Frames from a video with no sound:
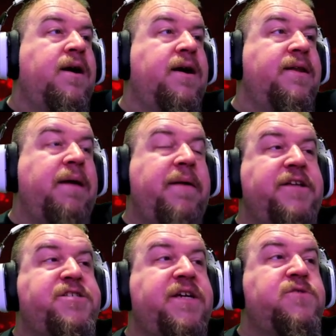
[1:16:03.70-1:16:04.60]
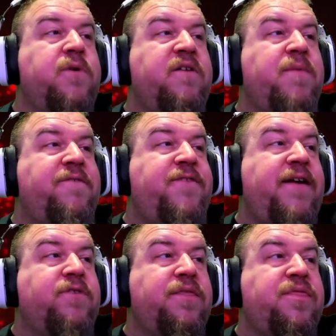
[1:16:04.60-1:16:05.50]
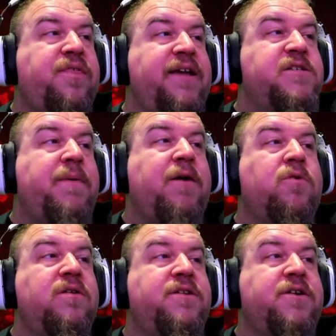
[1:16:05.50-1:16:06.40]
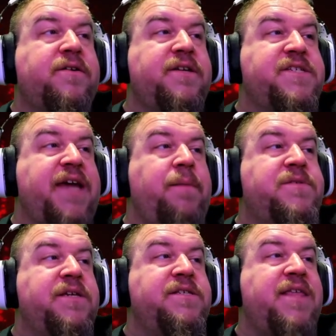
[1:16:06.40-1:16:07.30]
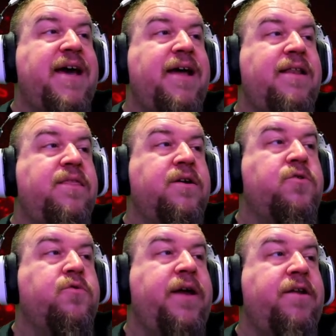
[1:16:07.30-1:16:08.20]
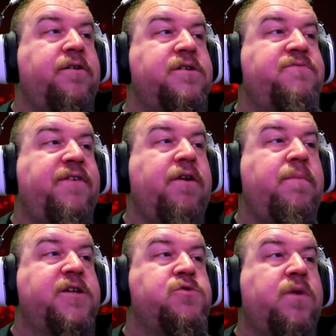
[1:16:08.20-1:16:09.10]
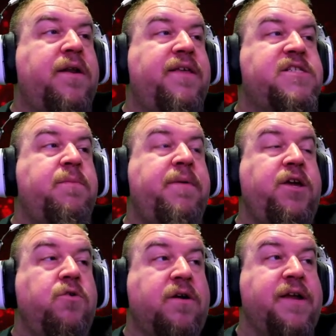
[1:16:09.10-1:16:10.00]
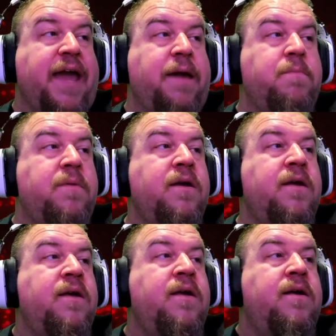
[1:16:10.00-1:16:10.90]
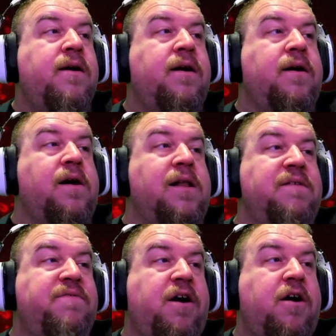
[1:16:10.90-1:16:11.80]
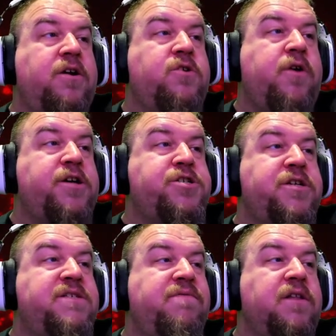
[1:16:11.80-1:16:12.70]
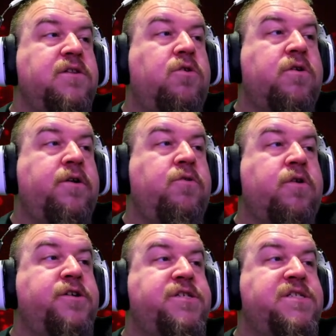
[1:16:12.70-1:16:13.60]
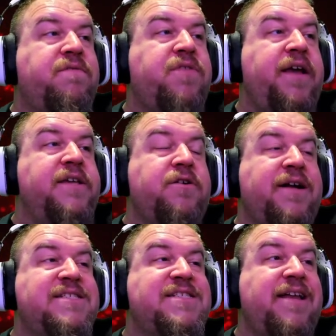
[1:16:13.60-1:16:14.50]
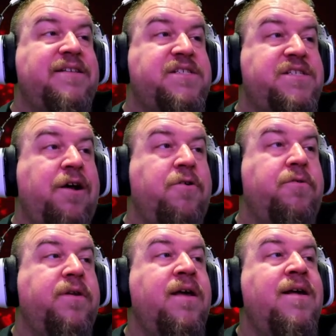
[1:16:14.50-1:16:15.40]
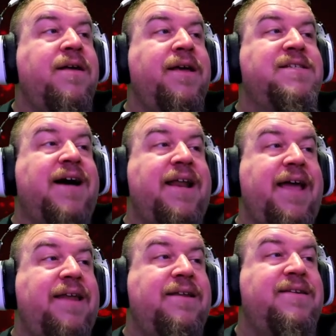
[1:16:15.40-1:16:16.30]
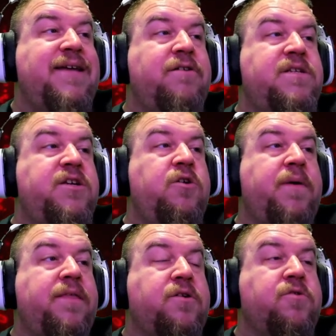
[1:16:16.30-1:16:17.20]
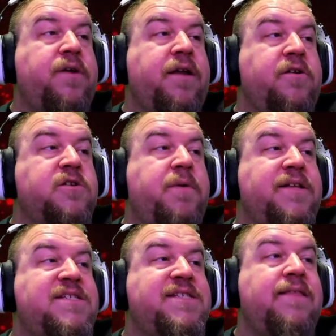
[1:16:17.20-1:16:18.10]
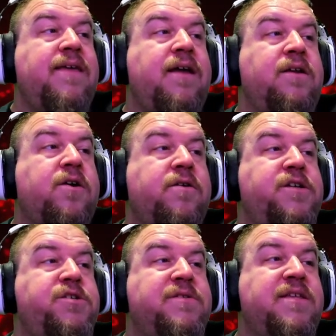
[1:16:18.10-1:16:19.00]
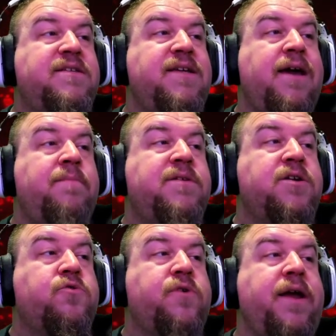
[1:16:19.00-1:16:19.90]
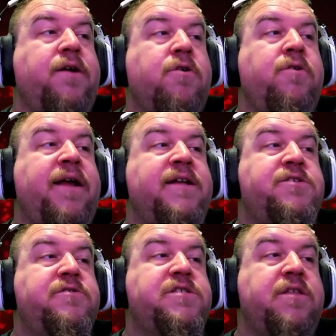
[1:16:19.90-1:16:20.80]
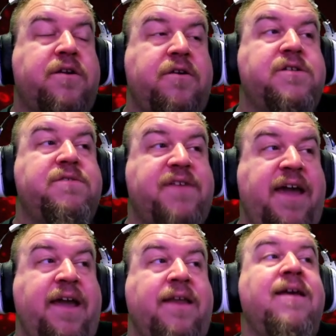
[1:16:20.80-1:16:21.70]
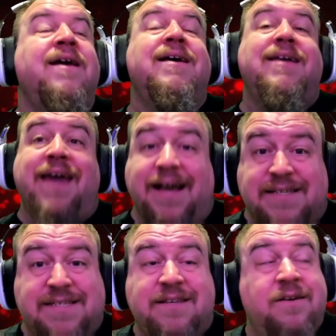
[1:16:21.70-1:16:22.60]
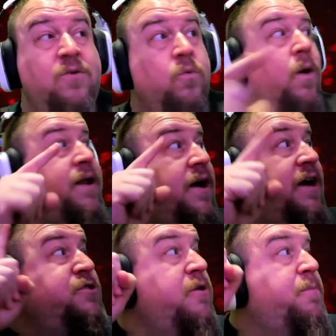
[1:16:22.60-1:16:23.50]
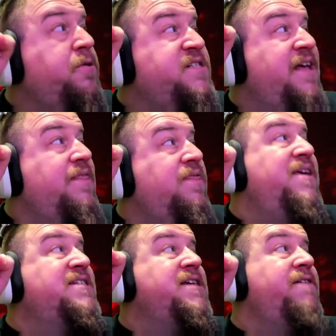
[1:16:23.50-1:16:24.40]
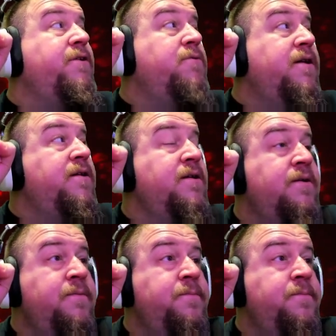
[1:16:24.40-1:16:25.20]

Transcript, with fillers: Uh, Nightmage says, One of my favorite things about World of Darkness games is that the creators very much wanted this to be your game. Uh, all of the hard questions of the lore and origins of things are not set in stone, is not handed down to you by the creators, but instead they encourage you as the DM to create your own answers to the Curse of Cain. Yes, 100% this, everyone.